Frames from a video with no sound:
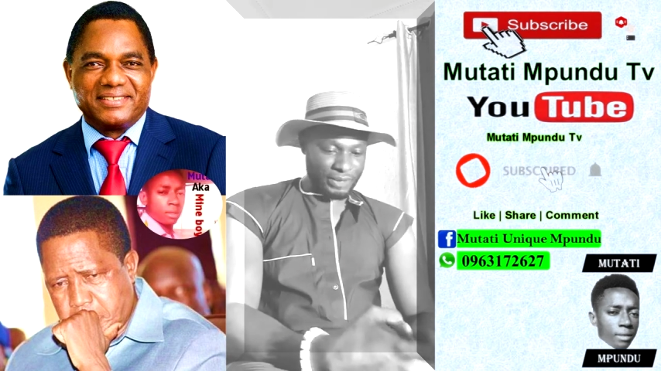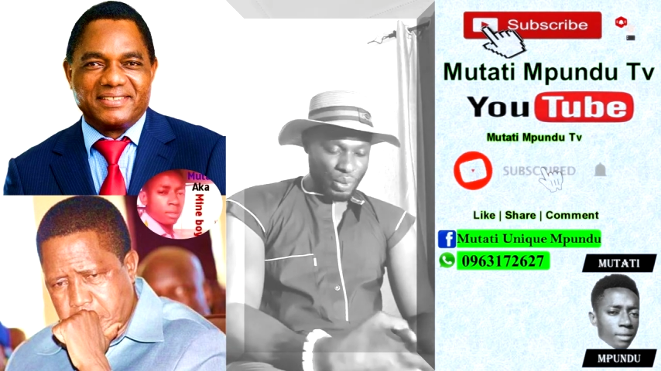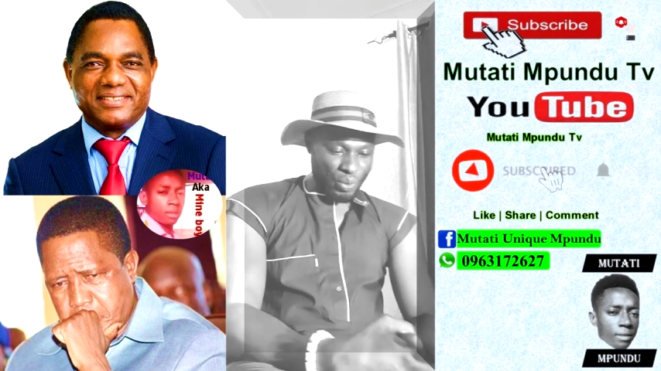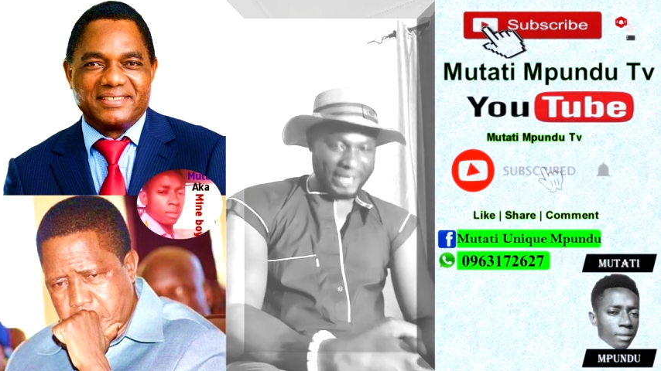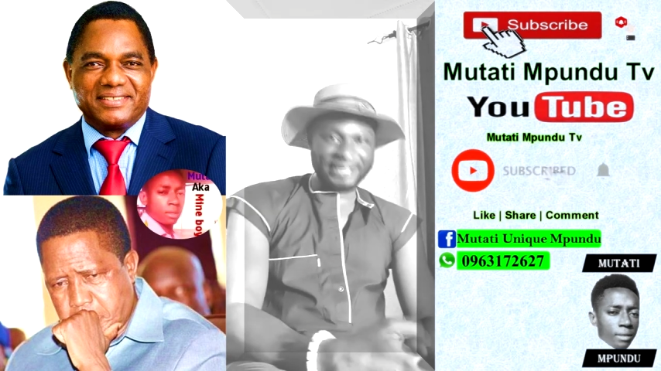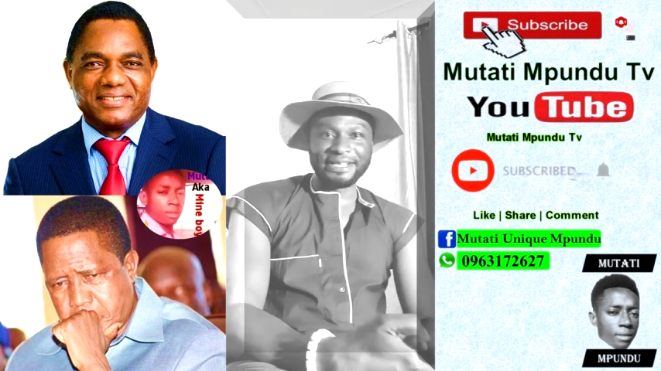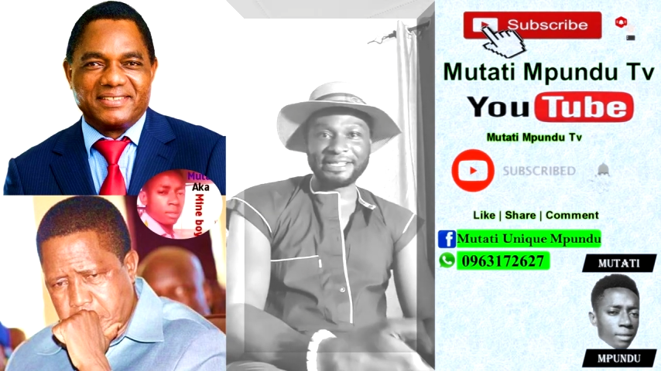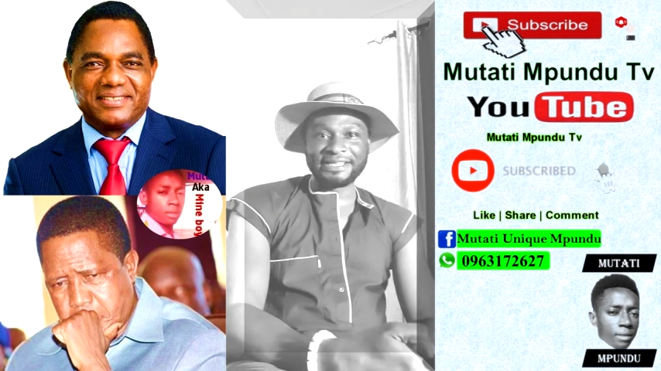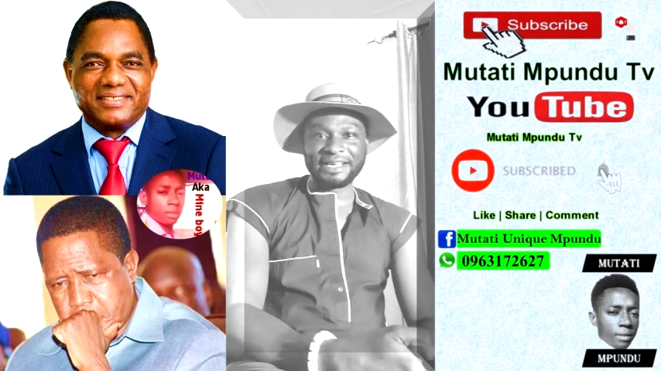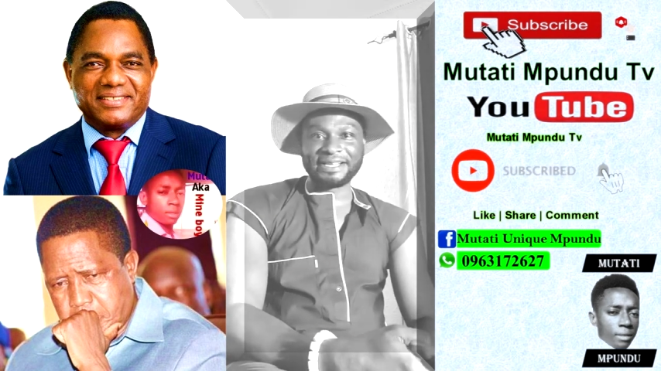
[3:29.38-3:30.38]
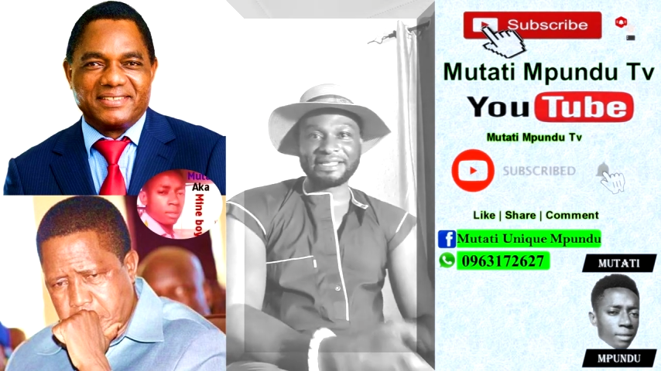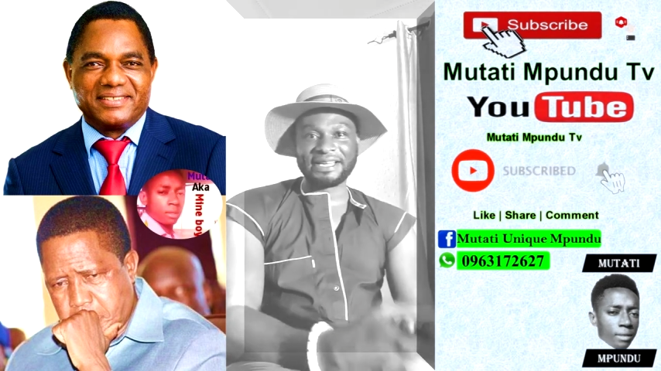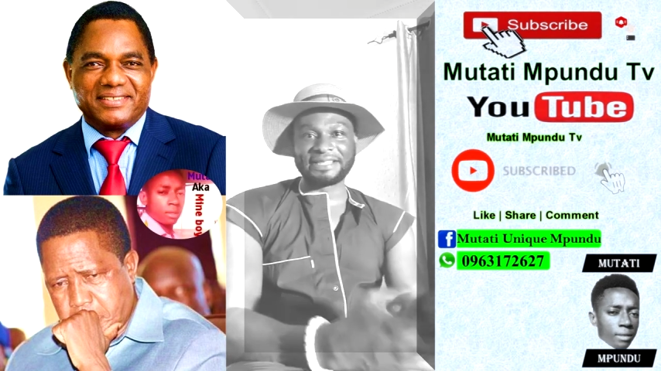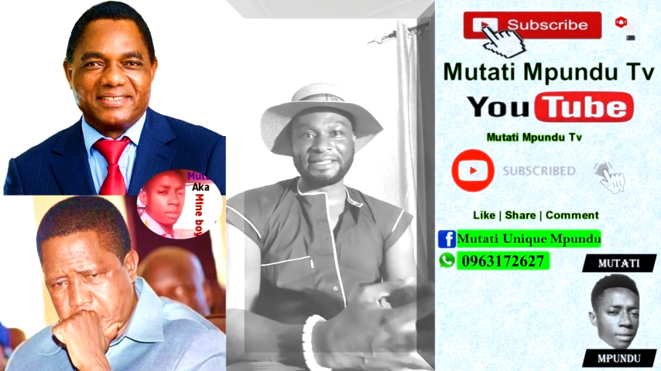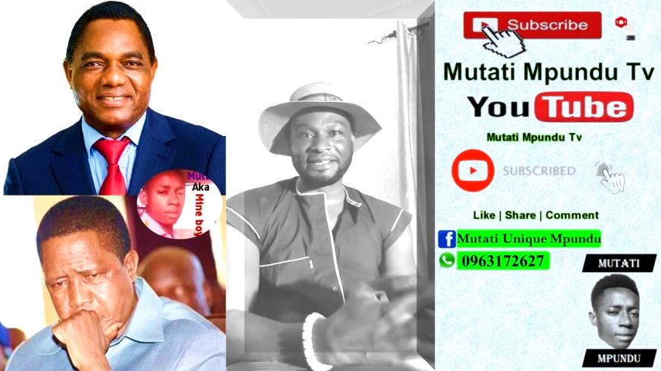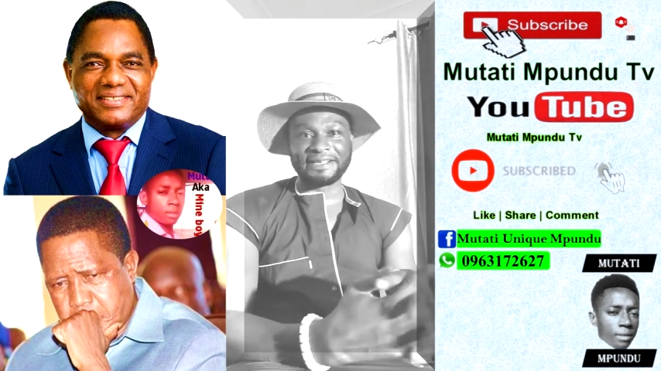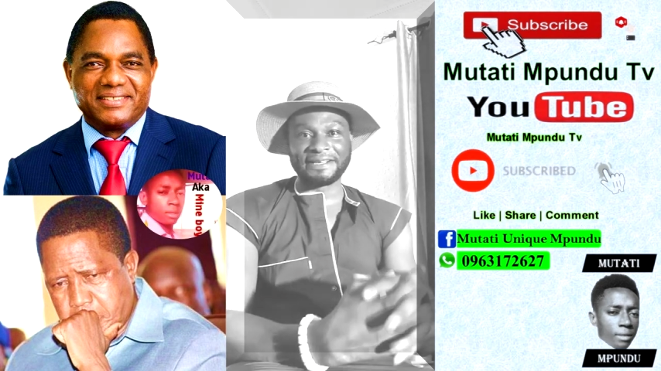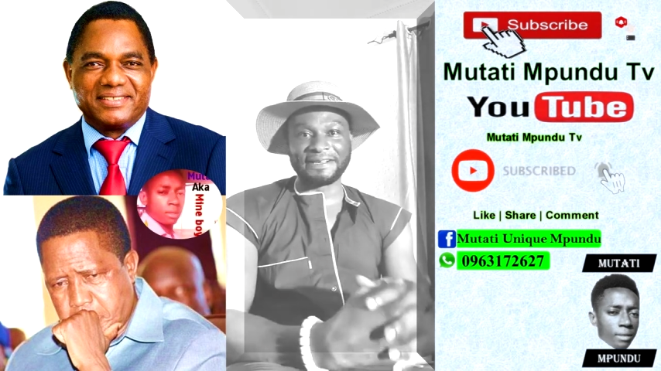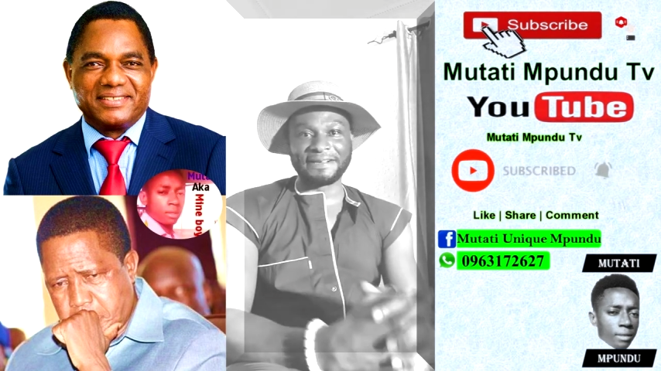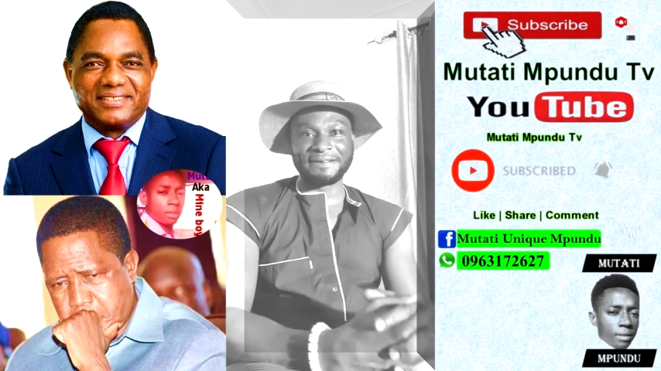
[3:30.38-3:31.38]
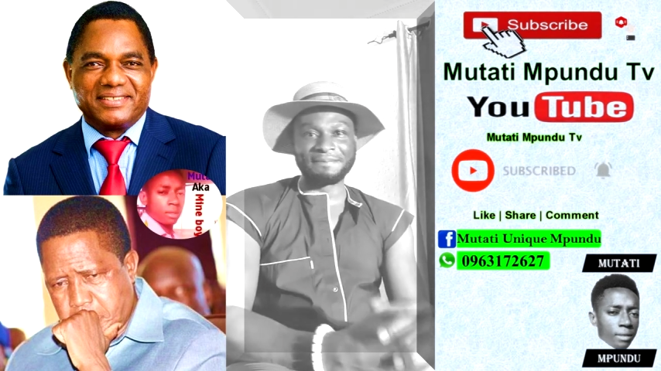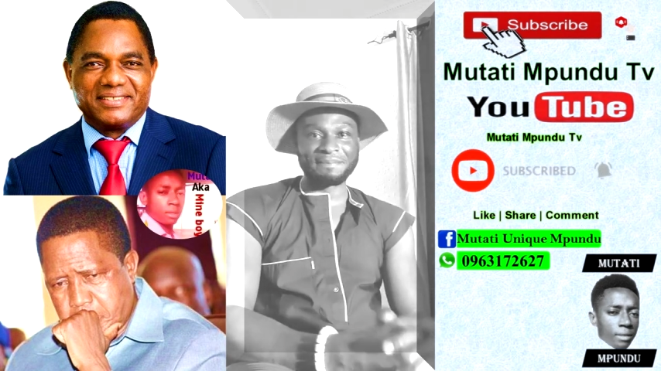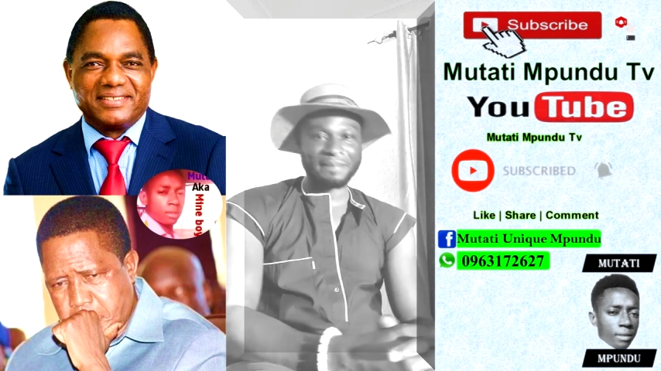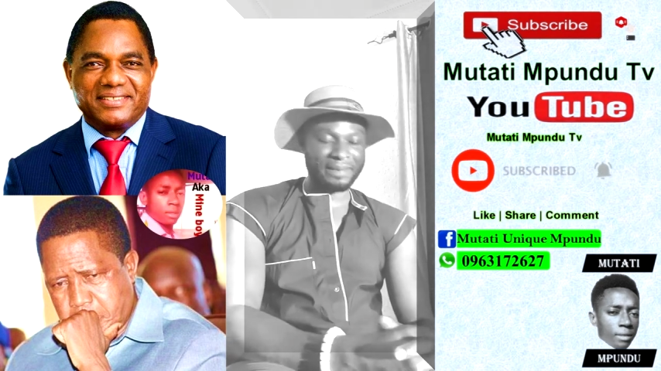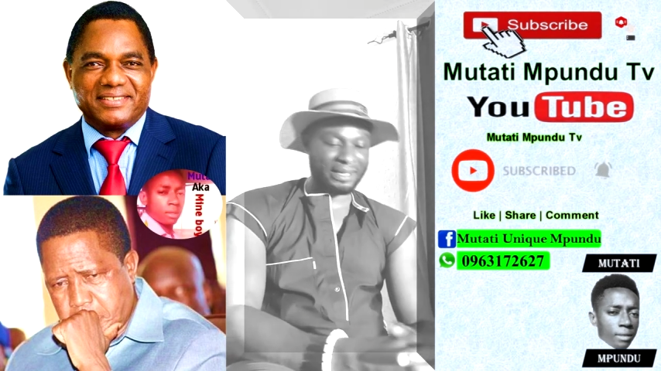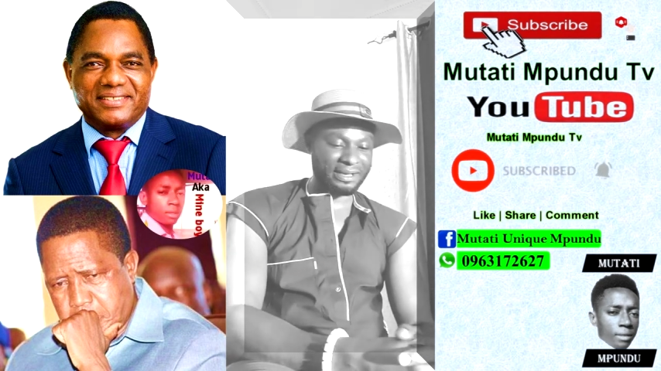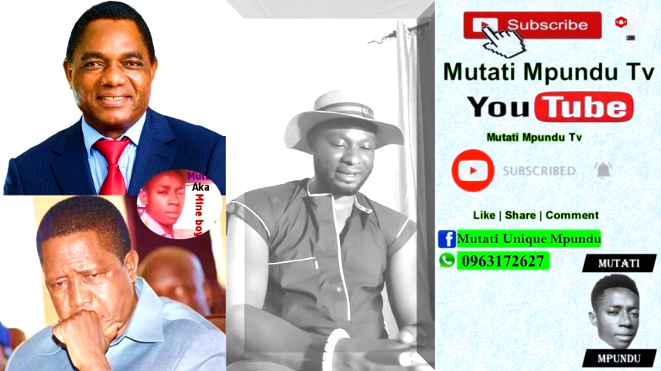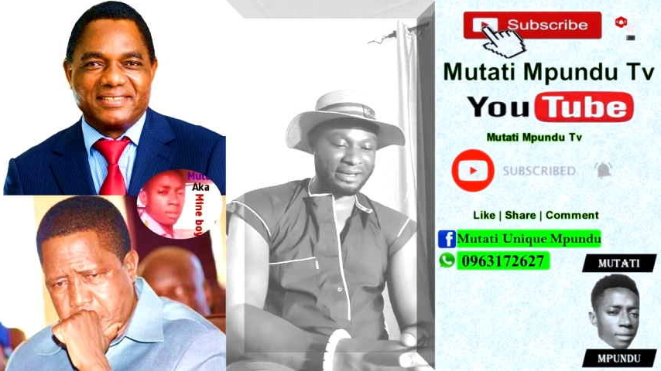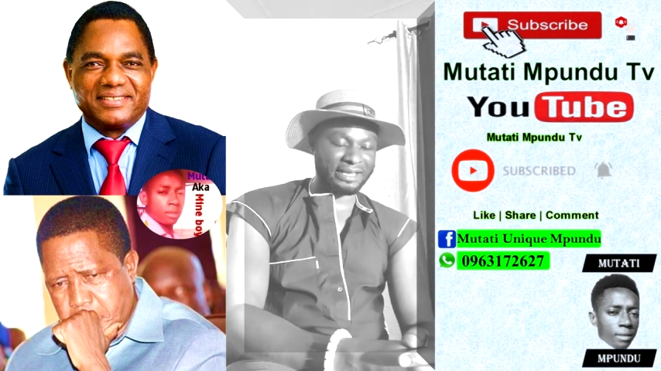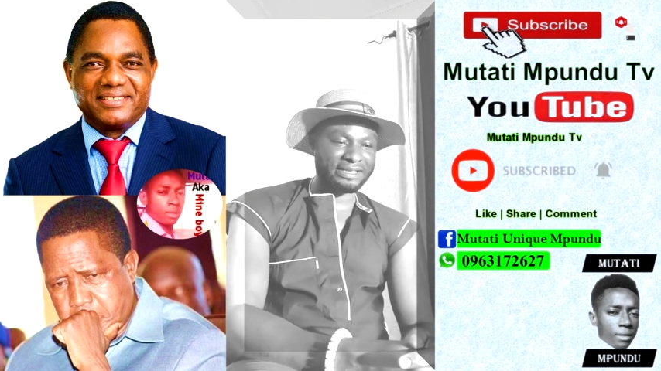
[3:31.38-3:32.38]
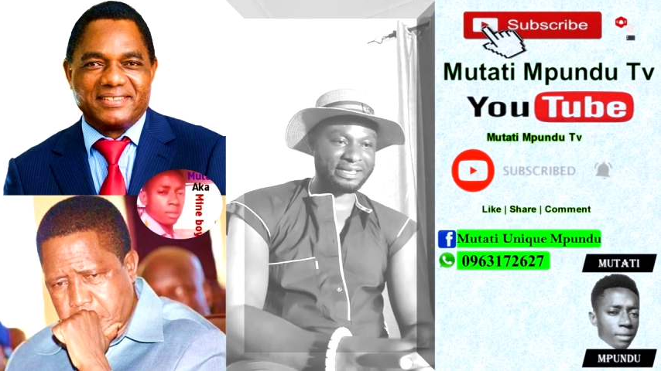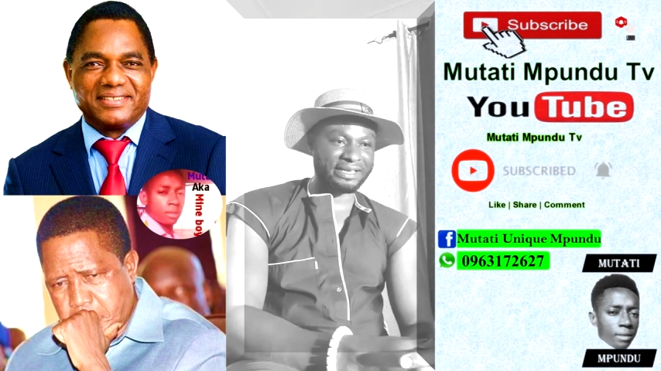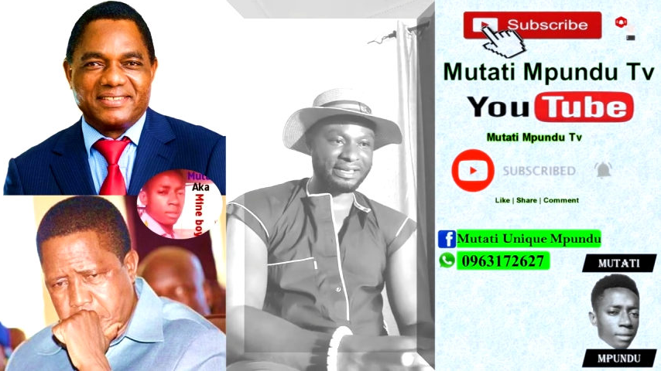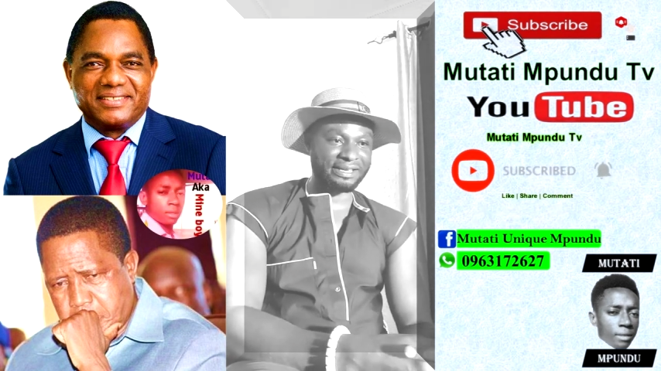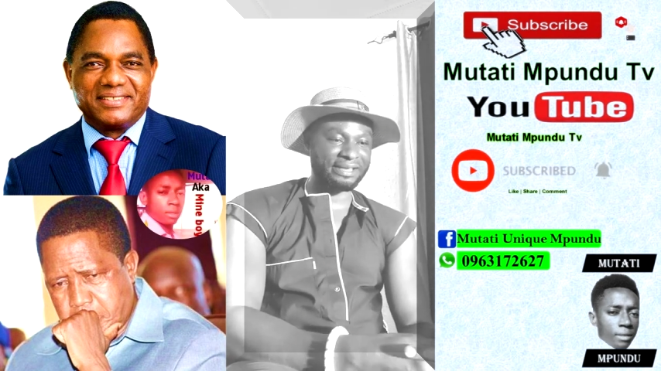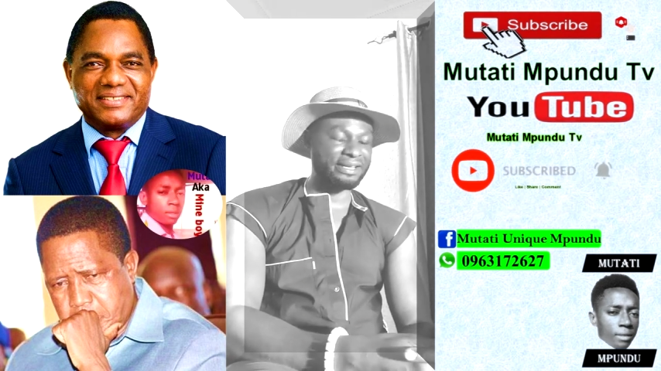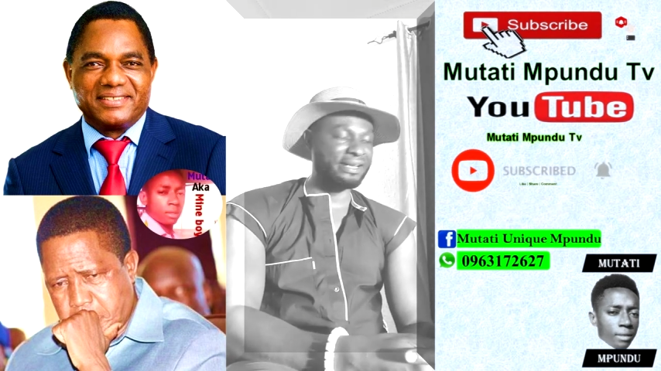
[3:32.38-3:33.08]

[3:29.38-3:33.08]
Speaker 1: when he said that uh, that uh,